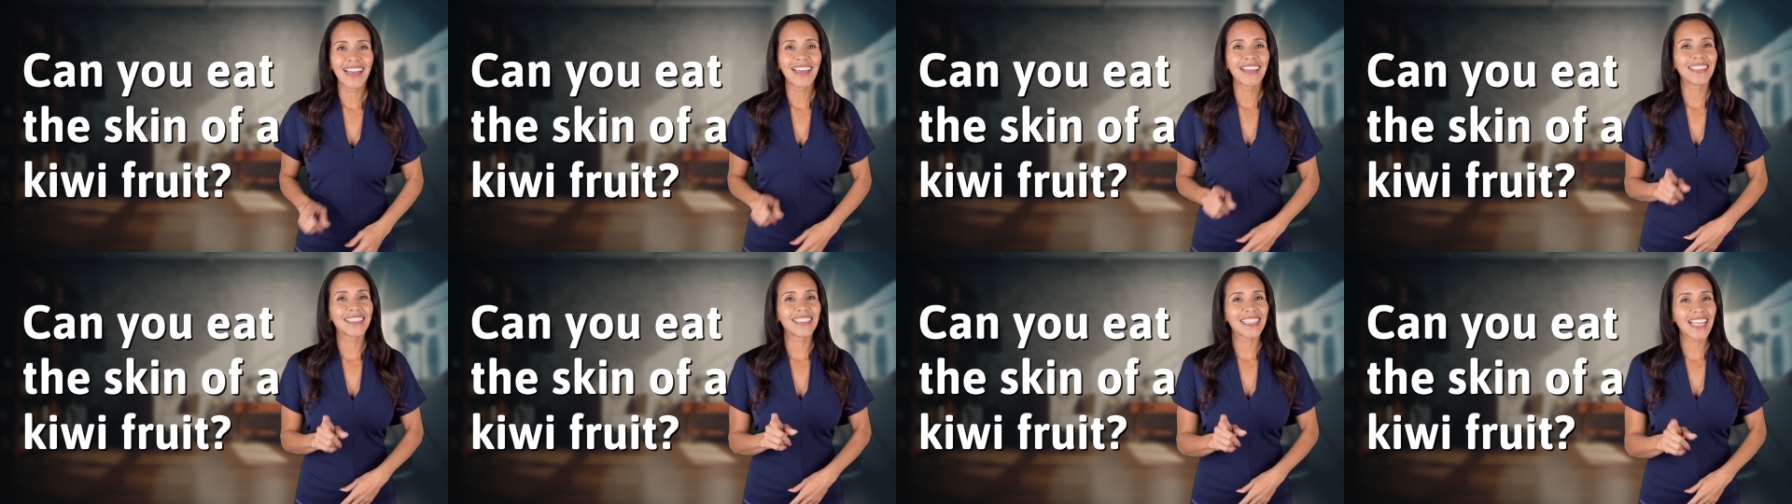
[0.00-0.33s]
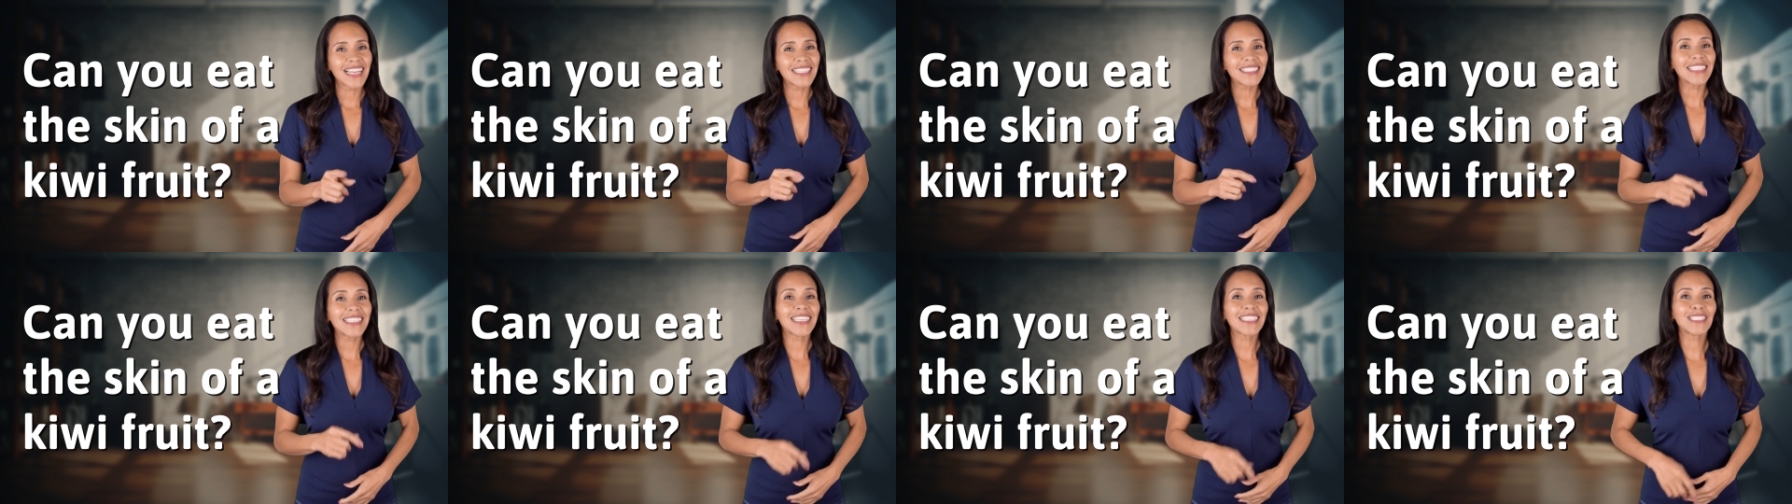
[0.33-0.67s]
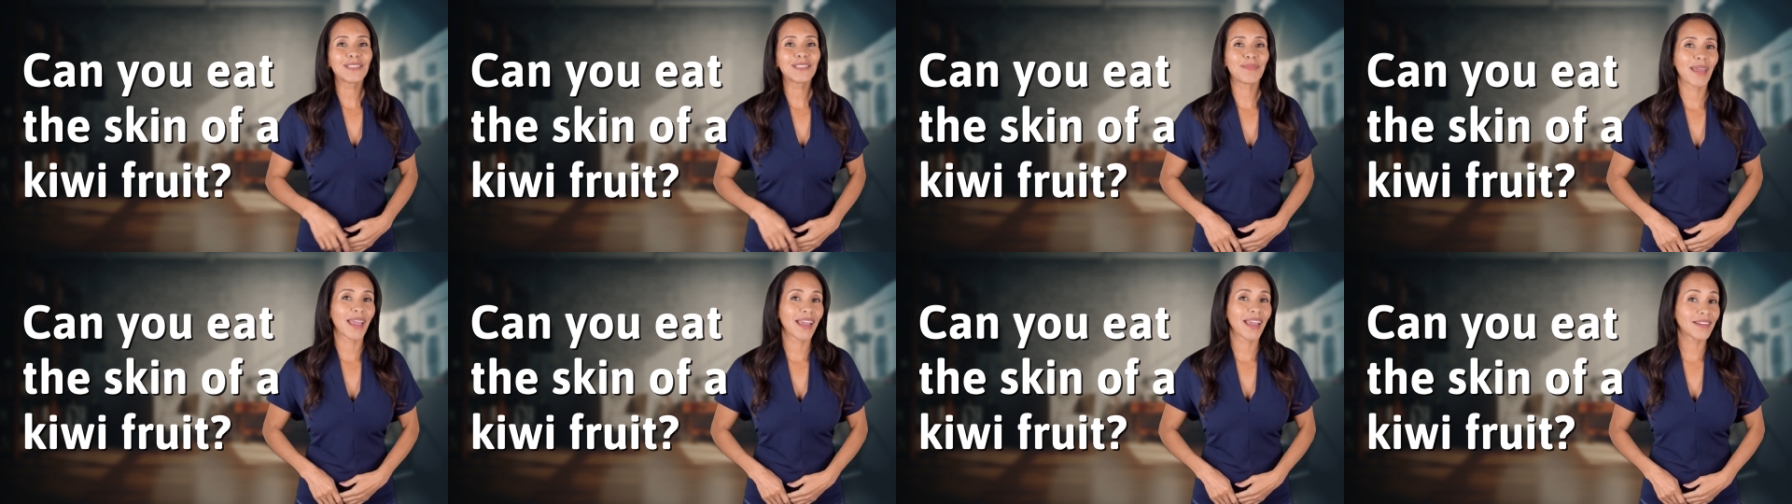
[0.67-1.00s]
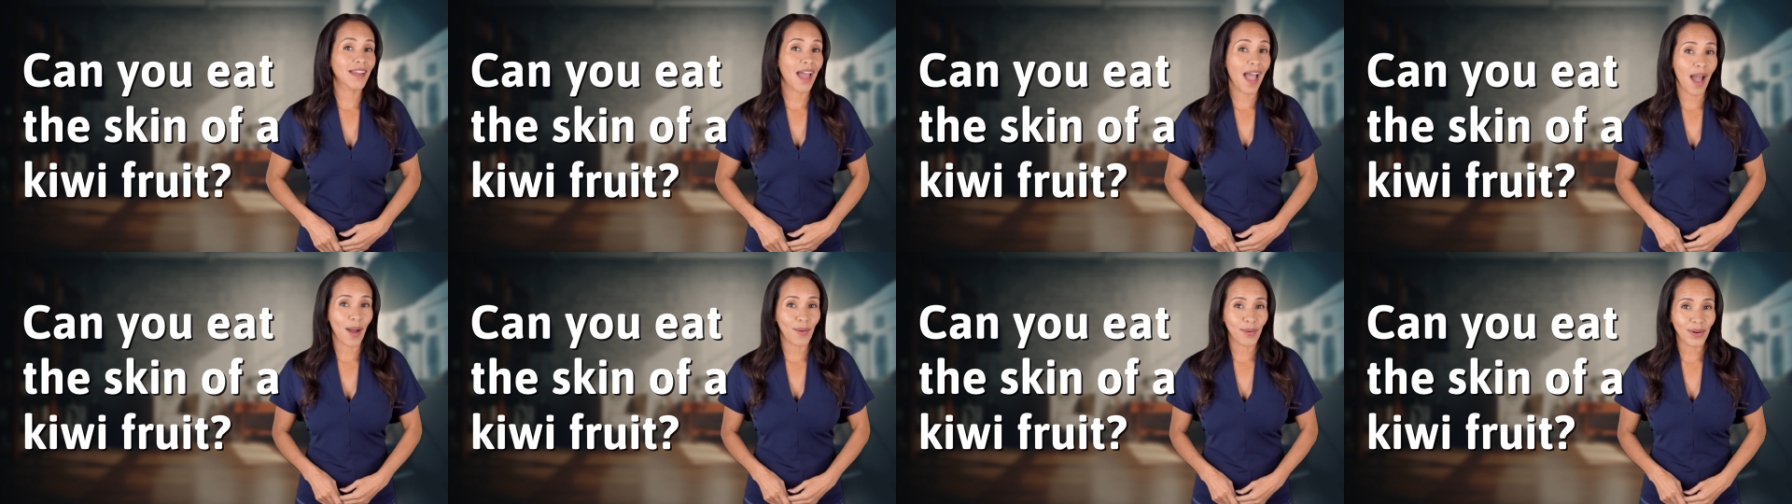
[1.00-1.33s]
Let's expand
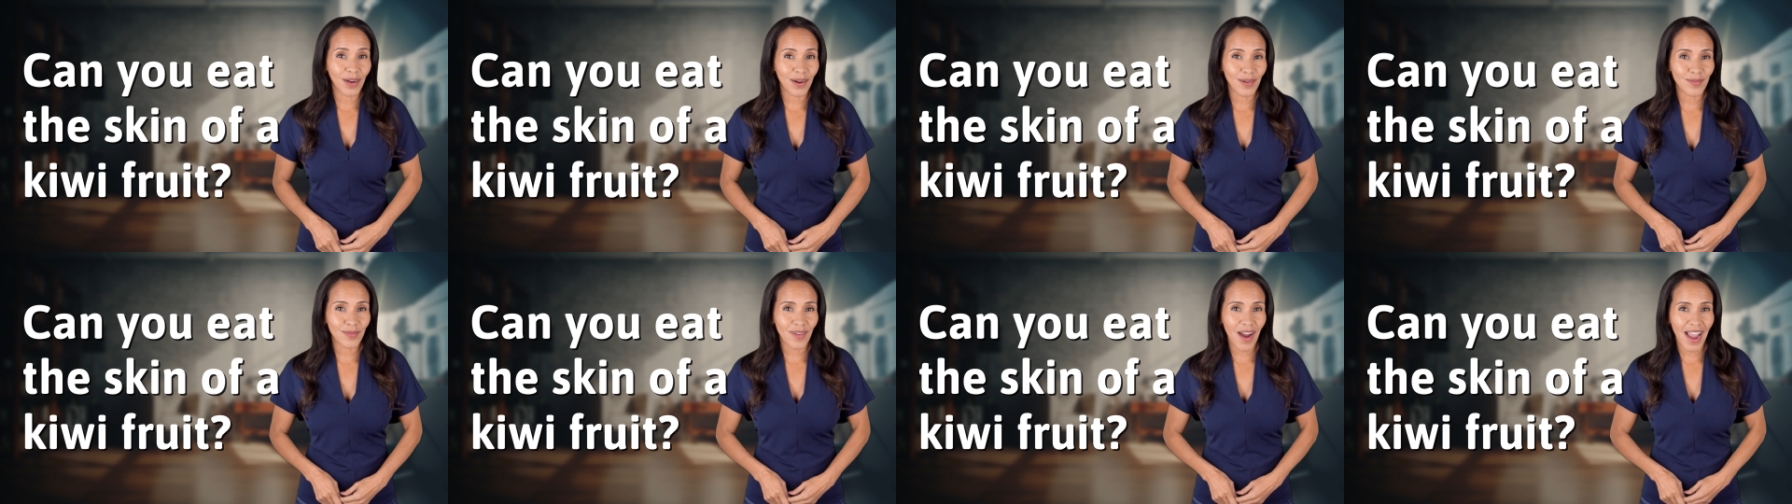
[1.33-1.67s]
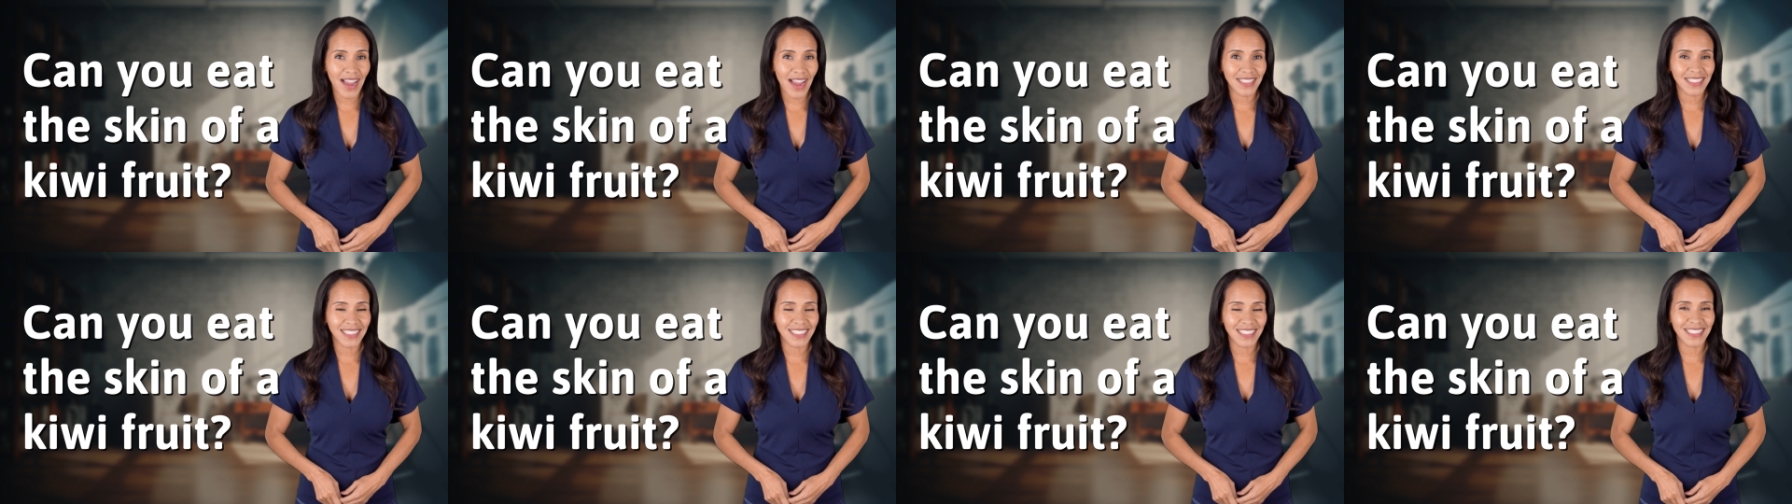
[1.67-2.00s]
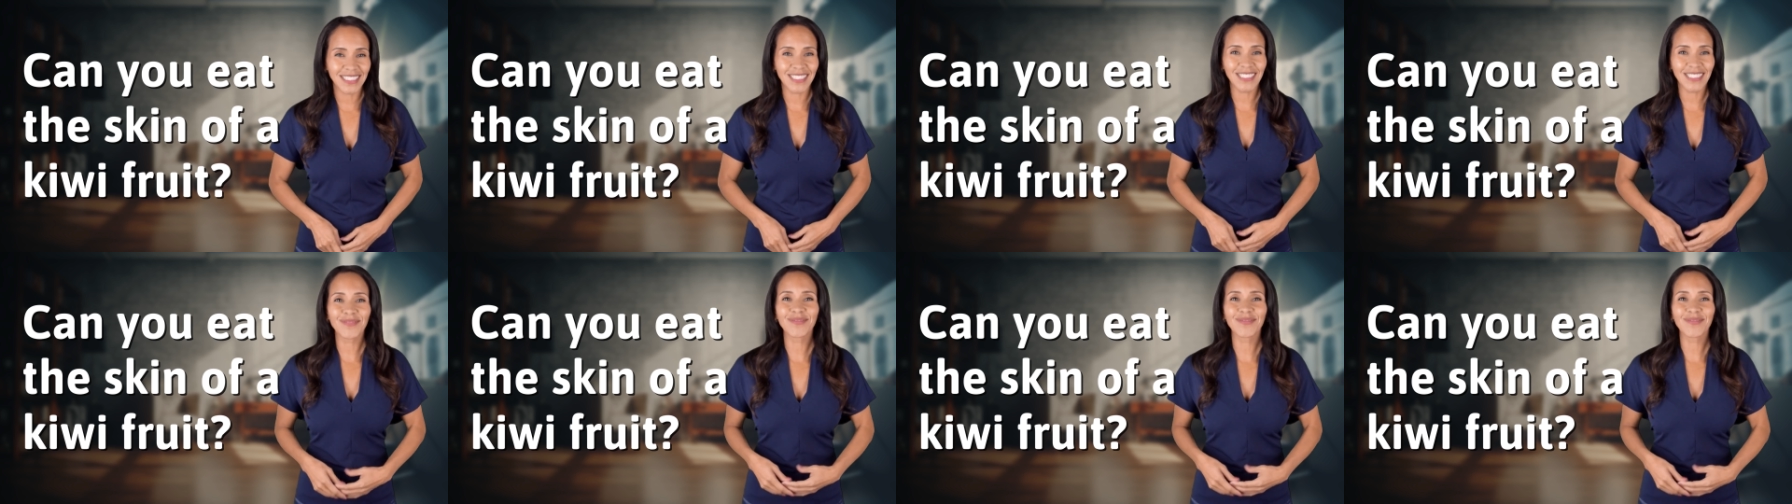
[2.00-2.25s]
our horizons